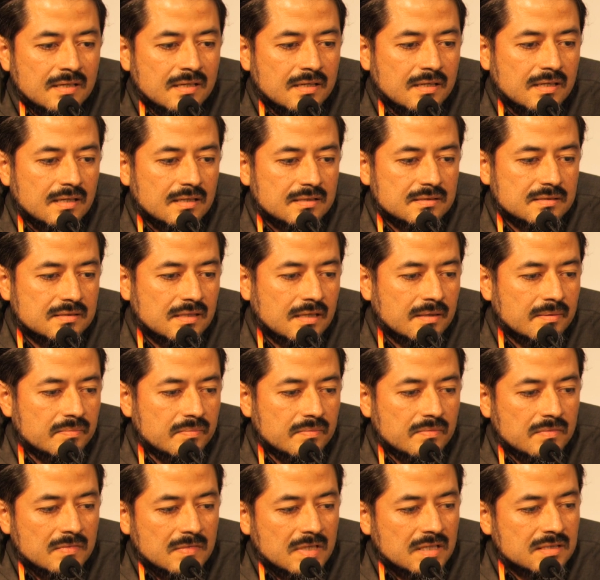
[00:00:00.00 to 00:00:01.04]

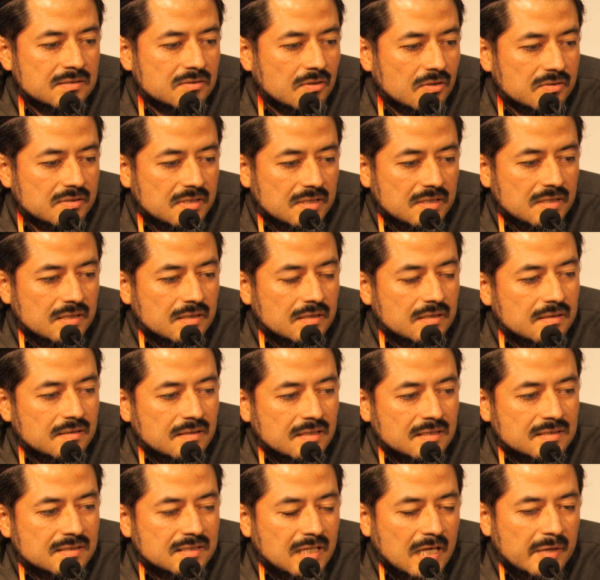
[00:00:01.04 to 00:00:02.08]
It's not the
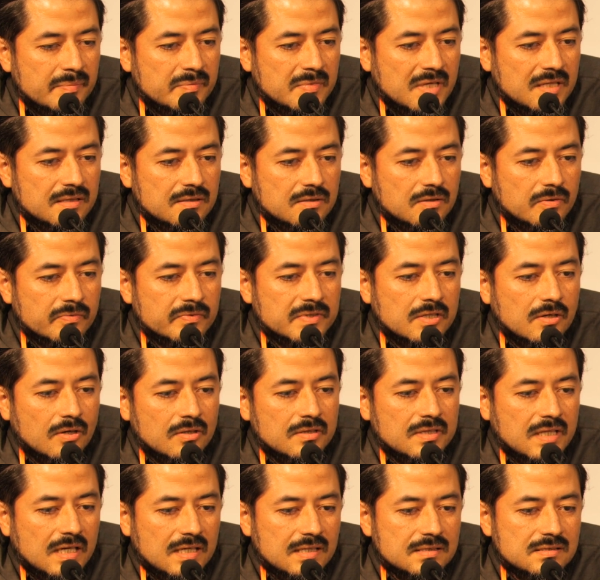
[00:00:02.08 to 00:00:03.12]
enslavement of the
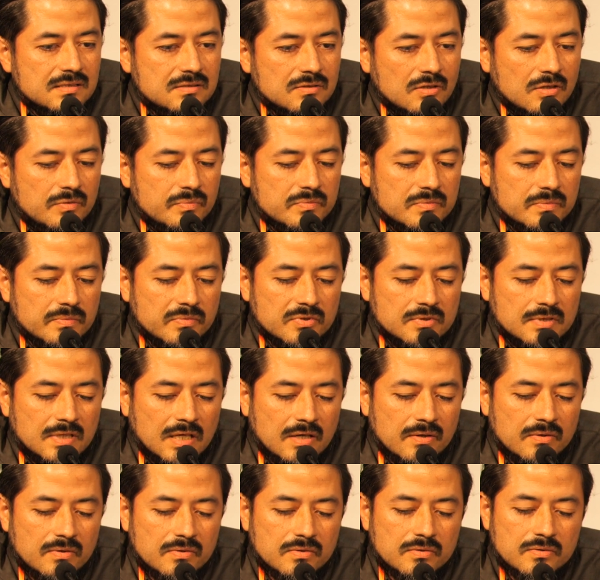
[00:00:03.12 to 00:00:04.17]
old days, but
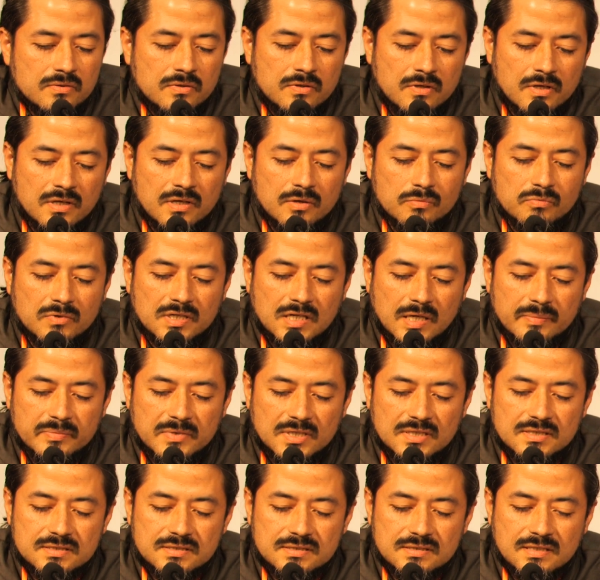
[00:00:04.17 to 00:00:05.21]
now we have
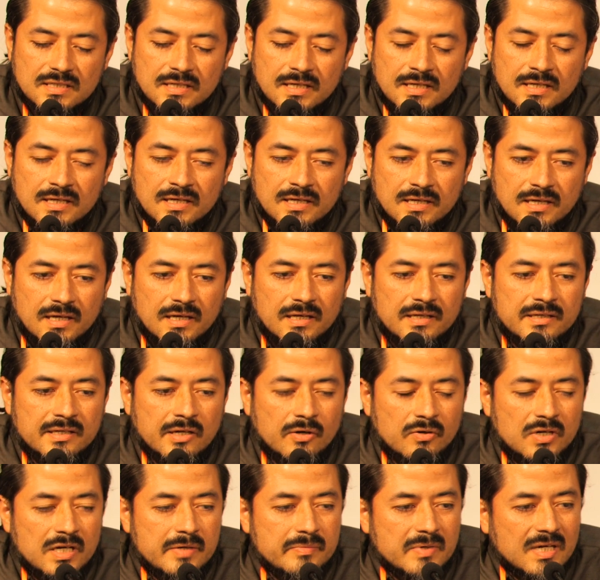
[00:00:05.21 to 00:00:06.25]
this
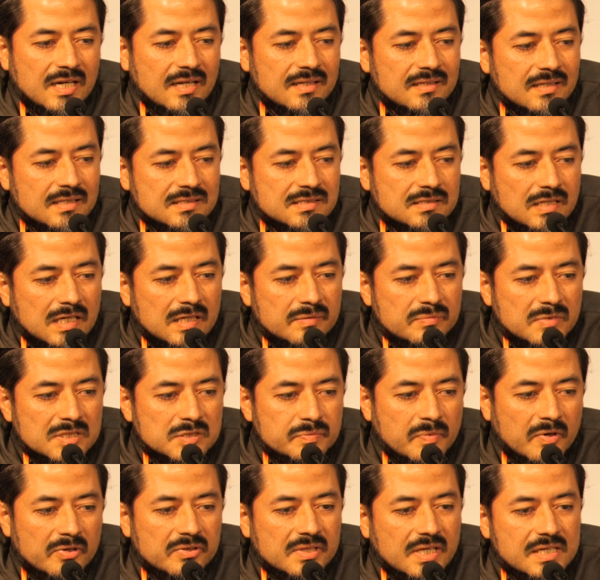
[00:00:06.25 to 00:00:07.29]
neoliberal extreme
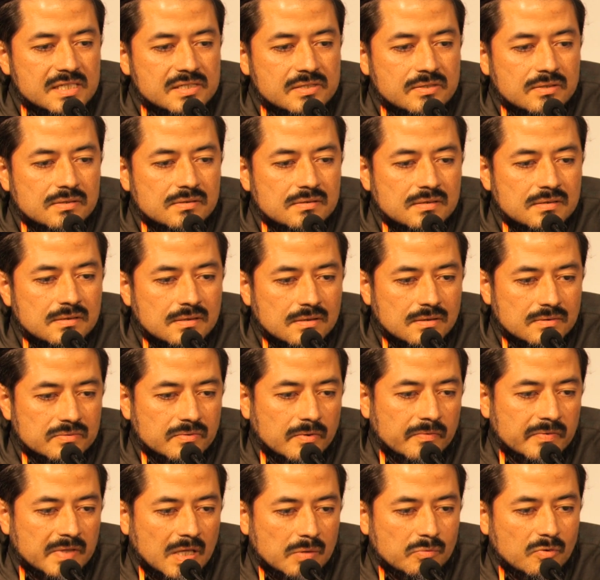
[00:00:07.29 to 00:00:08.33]
exploitation
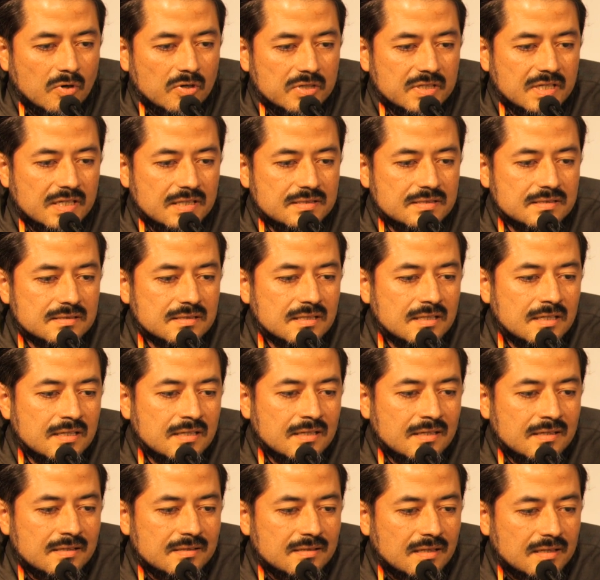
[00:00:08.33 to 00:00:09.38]
of the workers
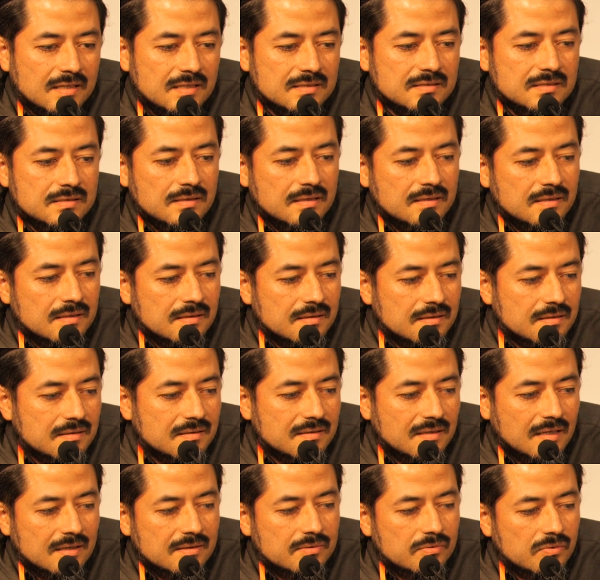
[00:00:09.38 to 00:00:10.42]

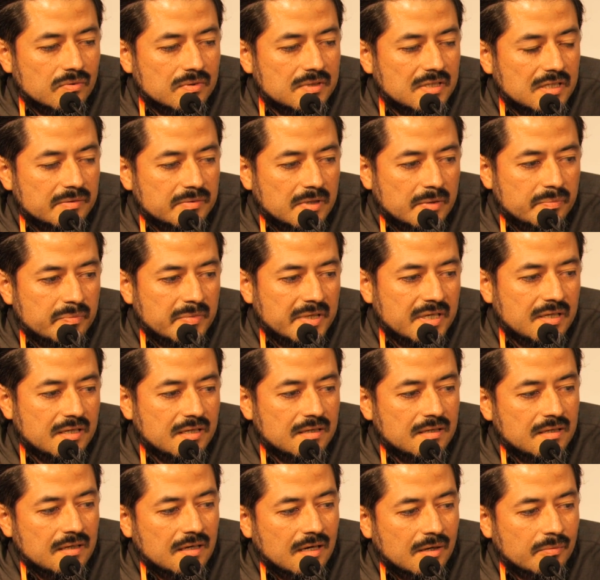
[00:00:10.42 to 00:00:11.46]
that could even
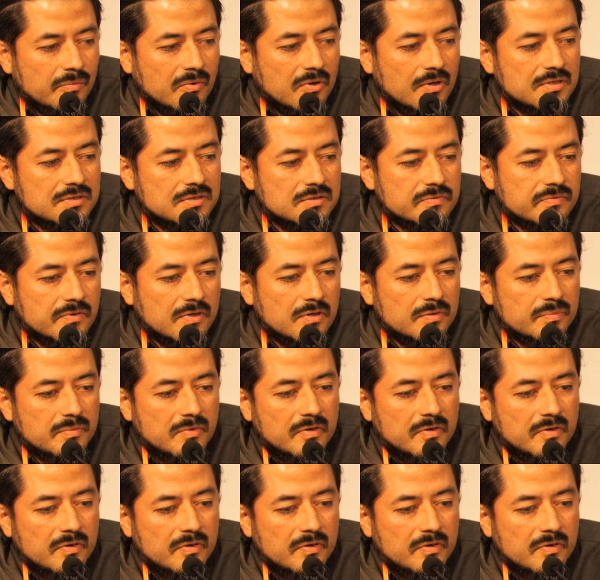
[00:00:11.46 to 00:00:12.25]
be a worse form